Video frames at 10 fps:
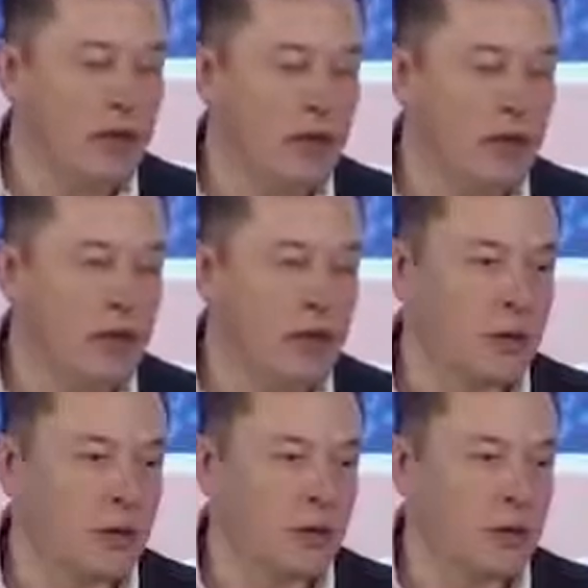
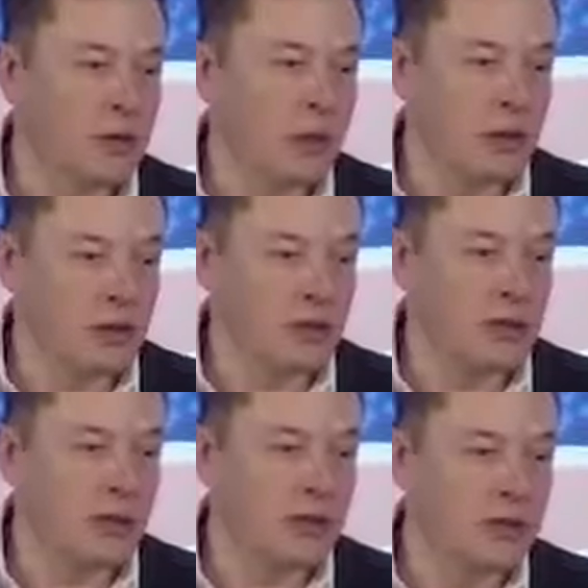So with
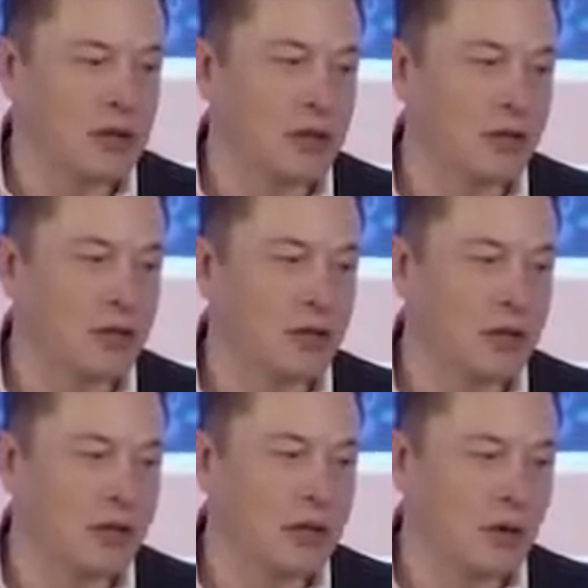Tesla, we started off
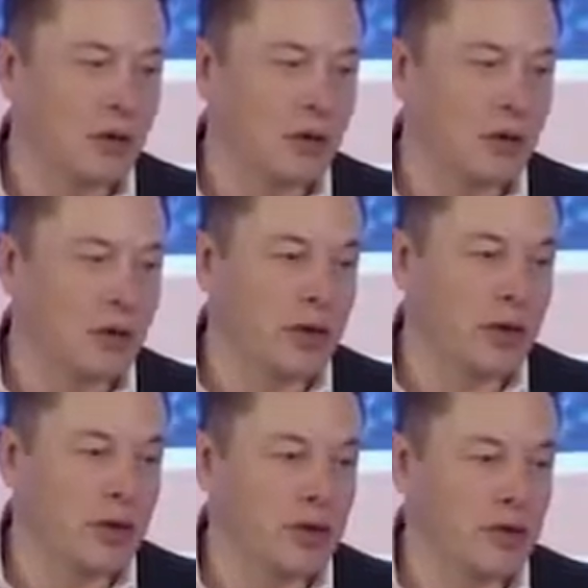
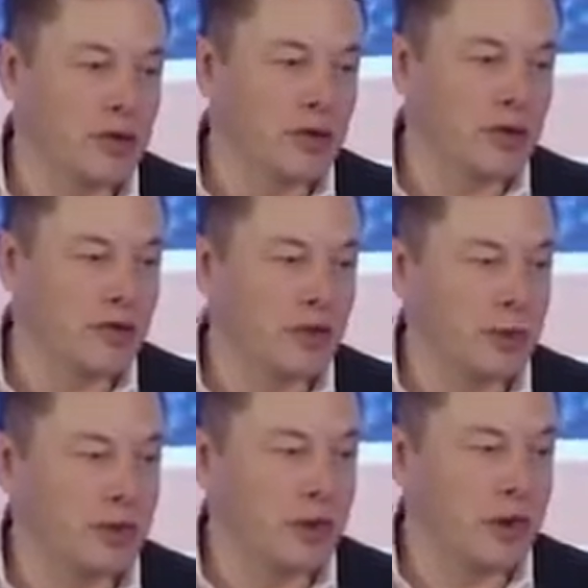with the
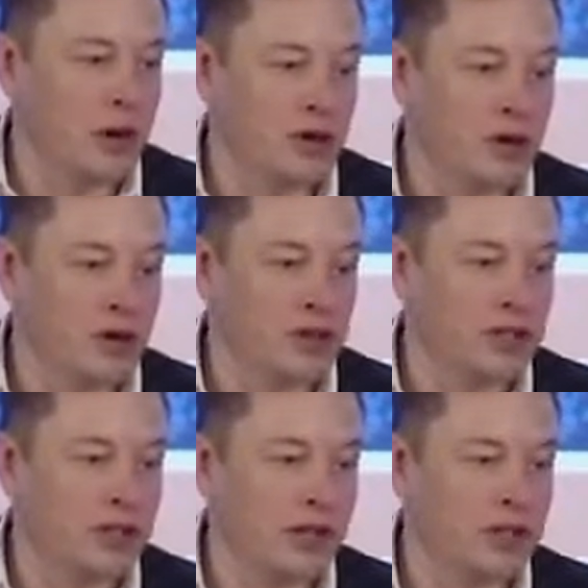sports car, which is on the
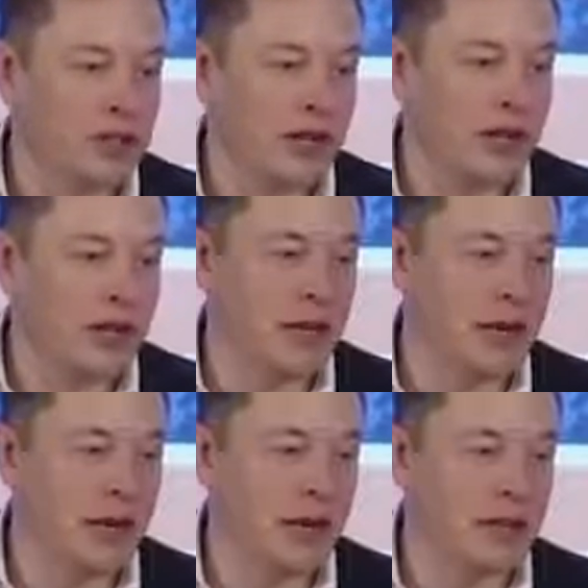expensive side. Then
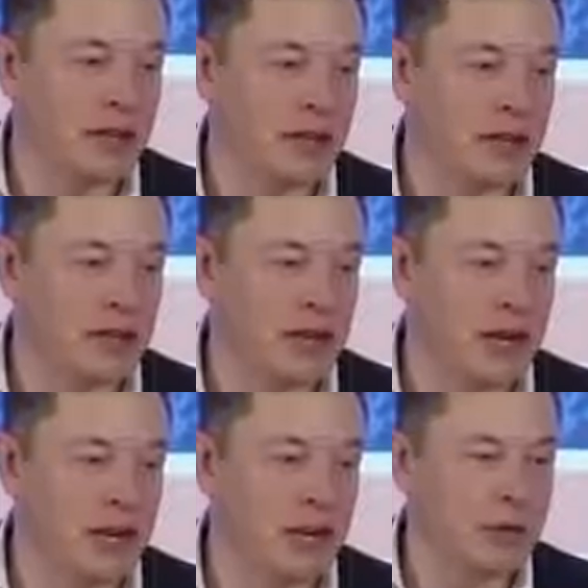we have the
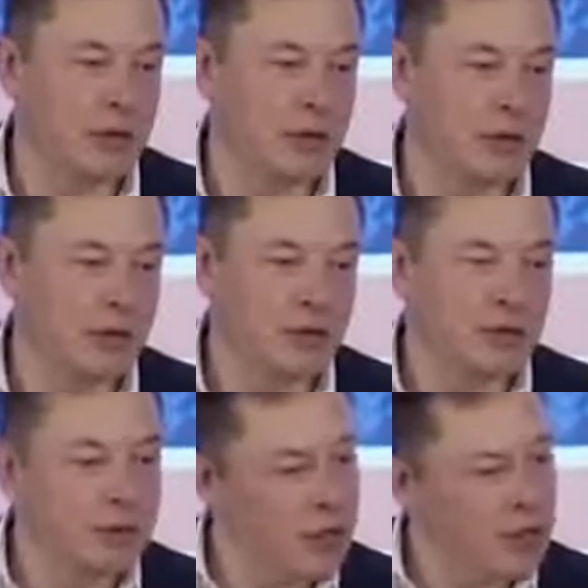sedan, which is
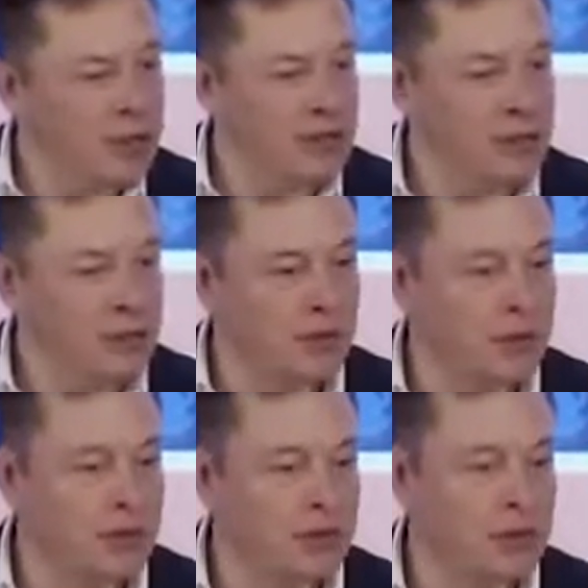less
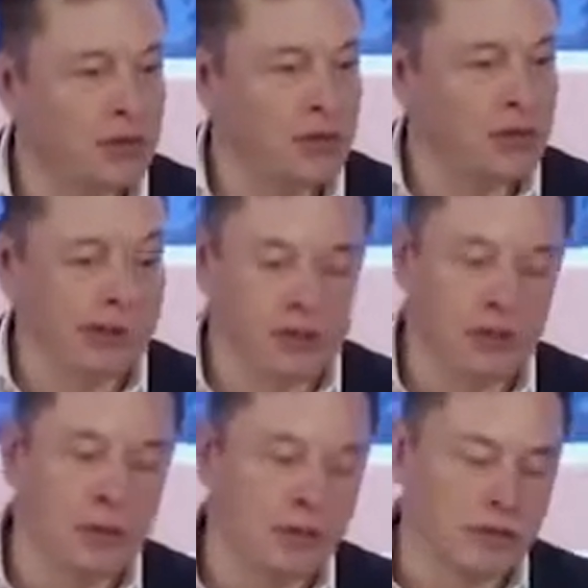expensive,
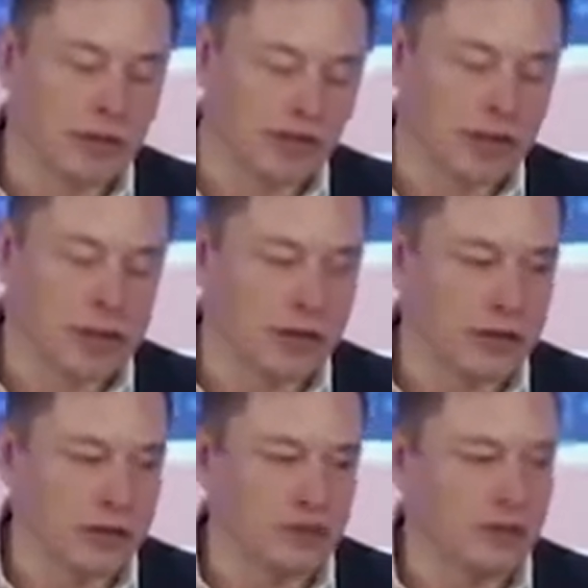still fairly
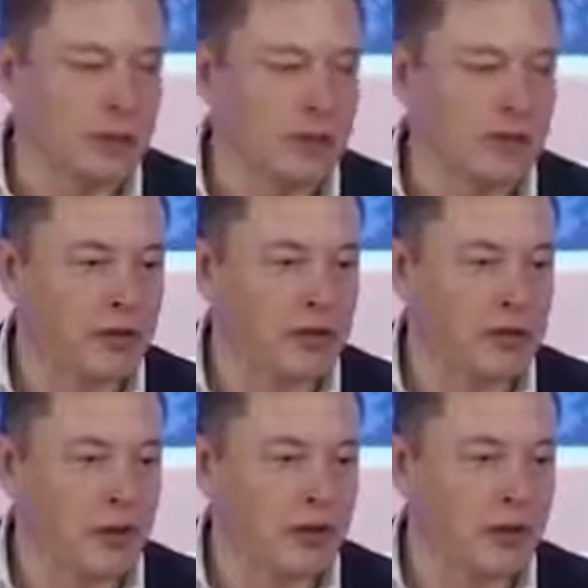expensive, but
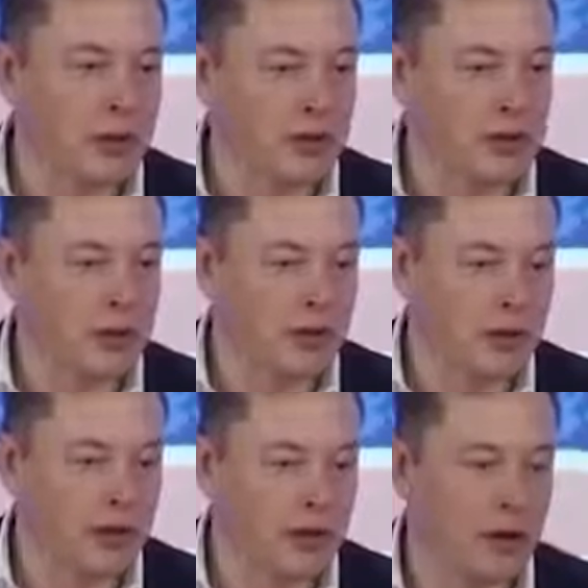not quite as bad as the sports
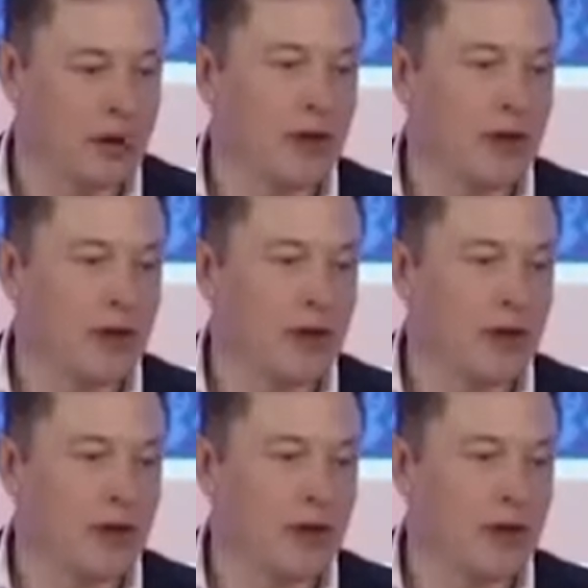car.